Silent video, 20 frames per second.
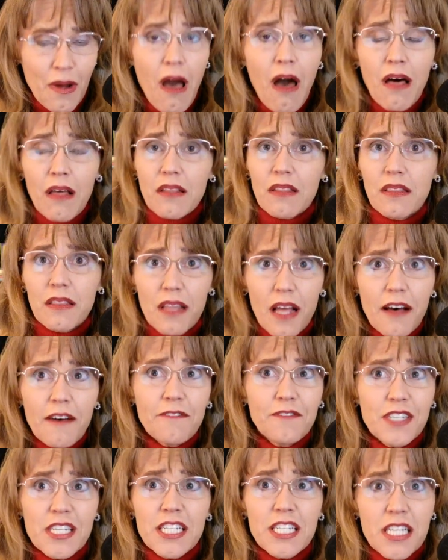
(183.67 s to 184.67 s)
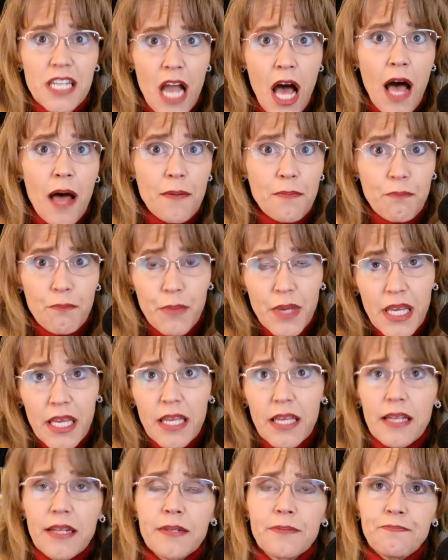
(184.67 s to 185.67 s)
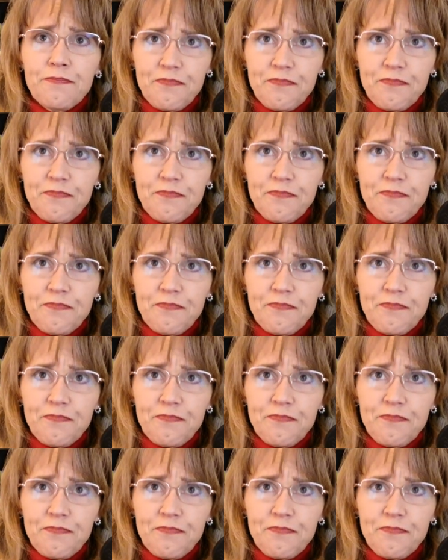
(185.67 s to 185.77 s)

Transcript: Love does not mean